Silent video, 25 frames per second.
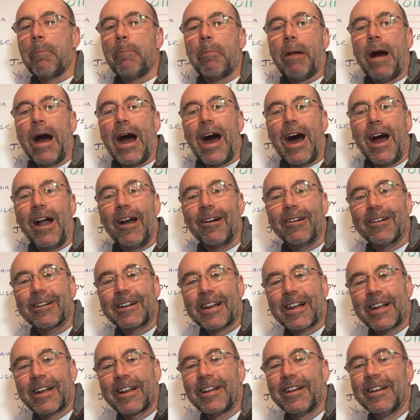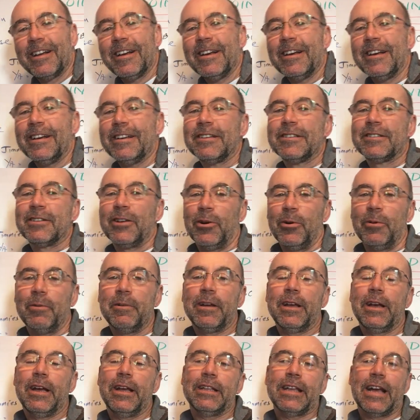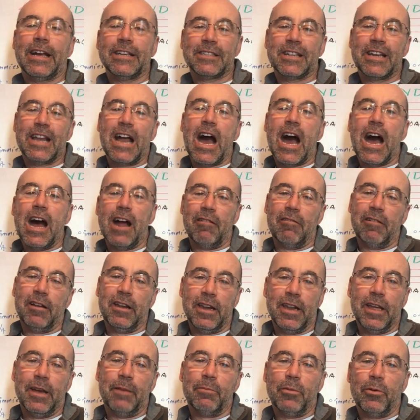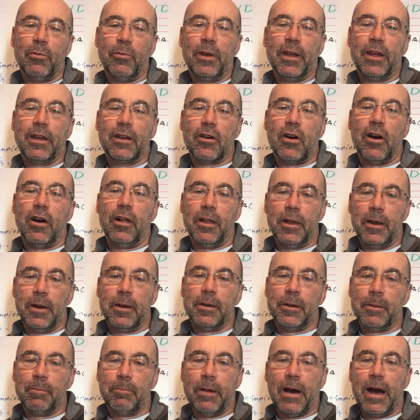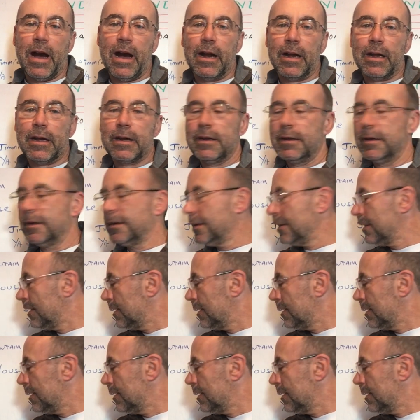Park. So it has an R in there, but we call it the park.